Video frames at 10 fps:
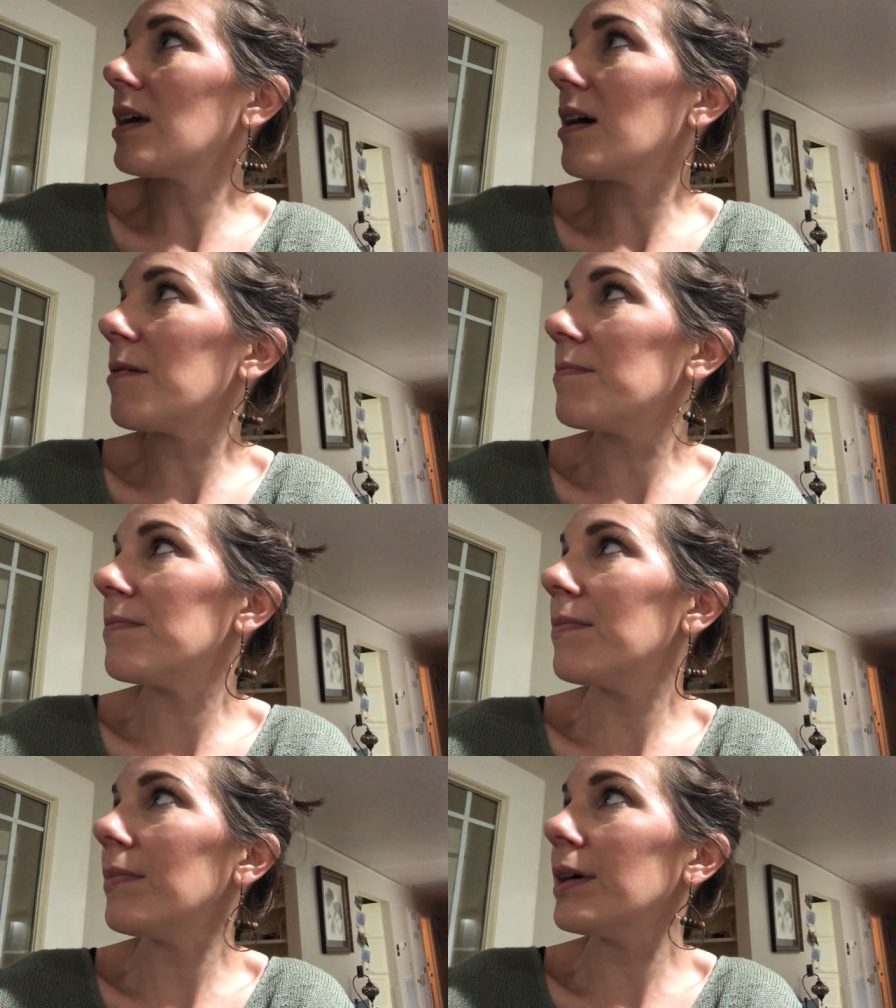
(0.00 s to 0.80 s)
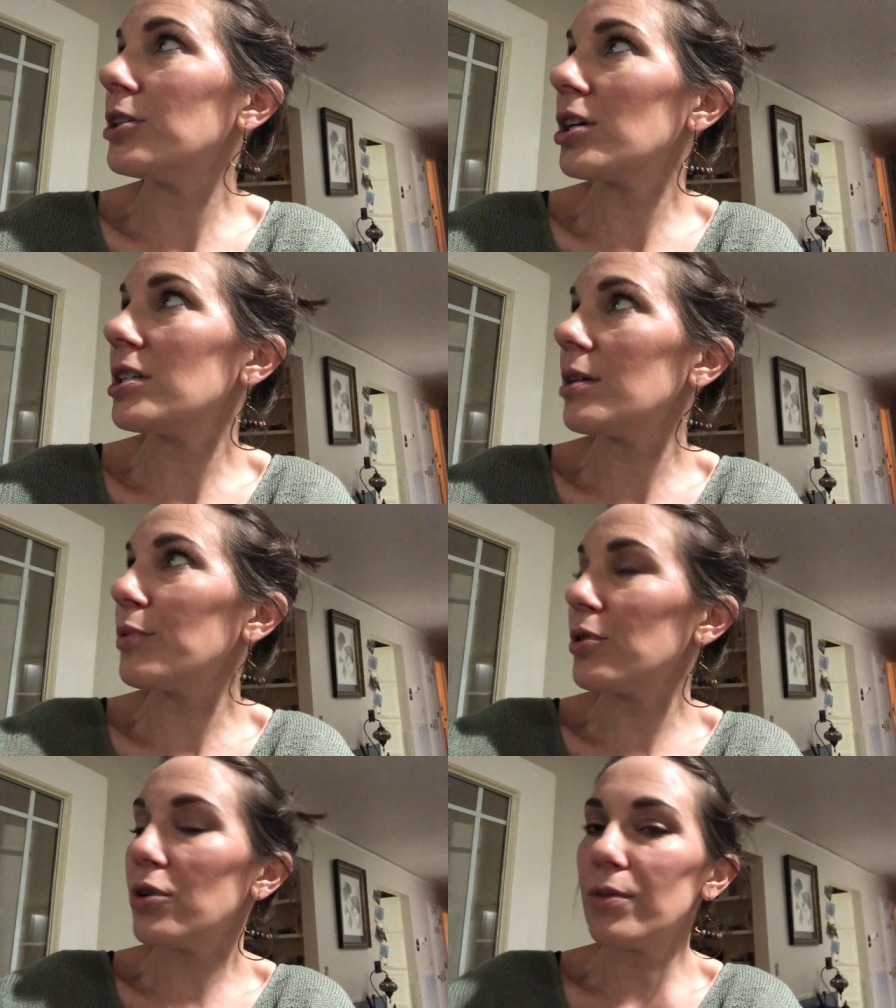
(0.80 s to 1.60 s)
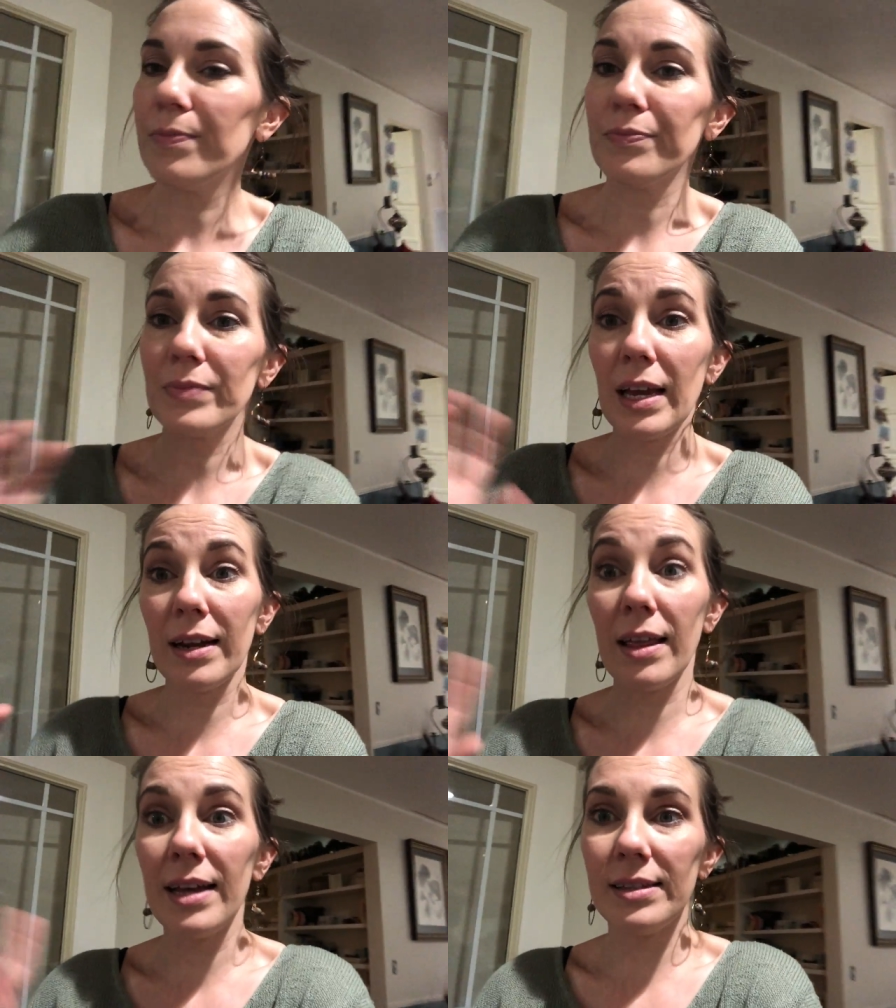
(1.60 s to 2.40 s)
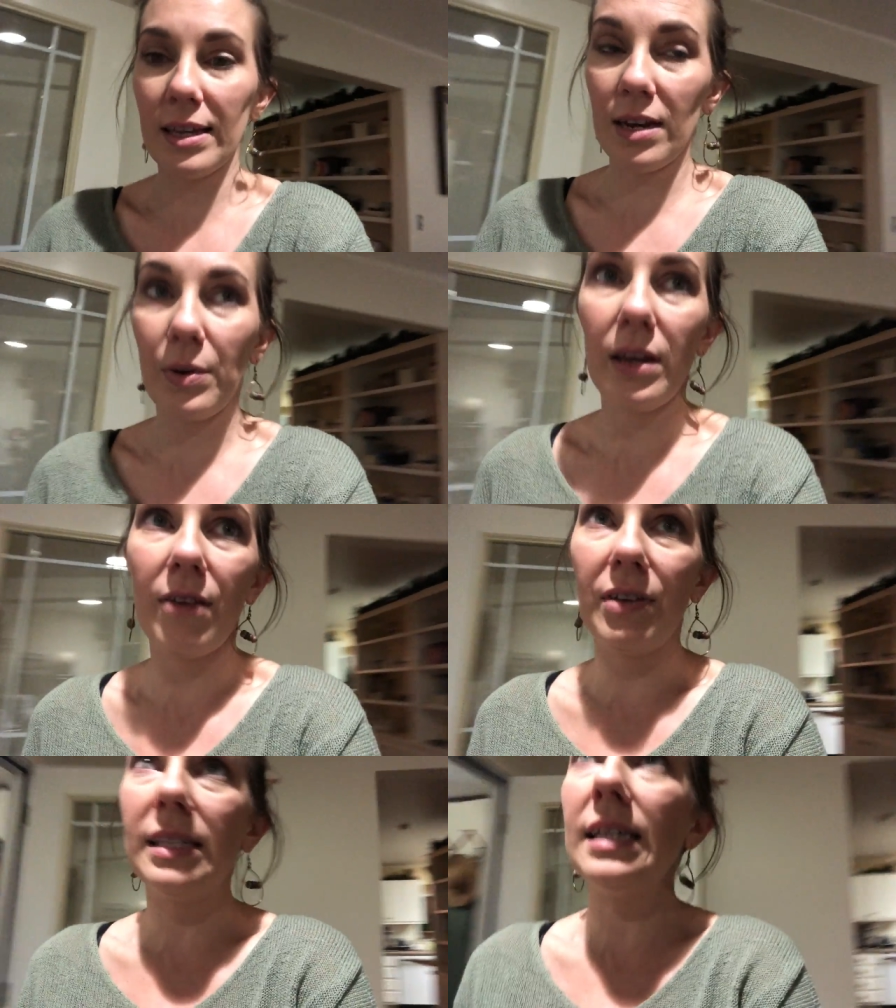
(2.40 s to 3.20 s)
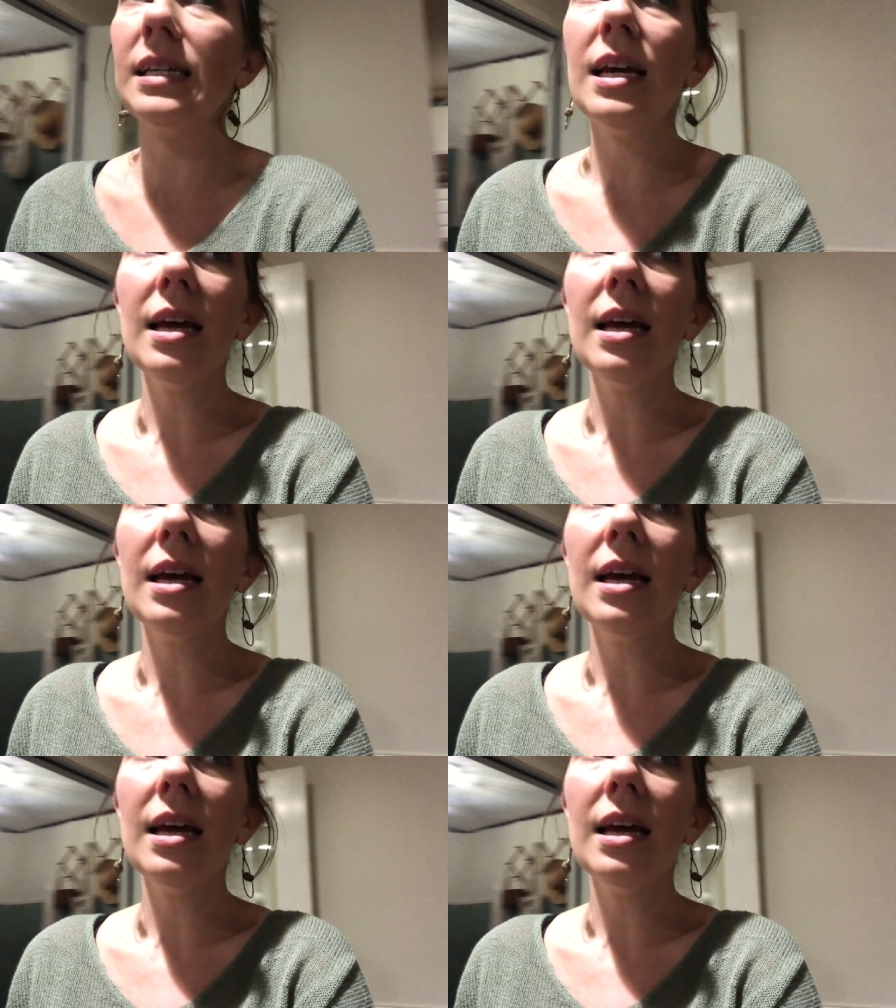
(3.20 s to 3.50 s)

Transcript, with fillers: um, adjustable kind of lights. Anyway, I fixed it.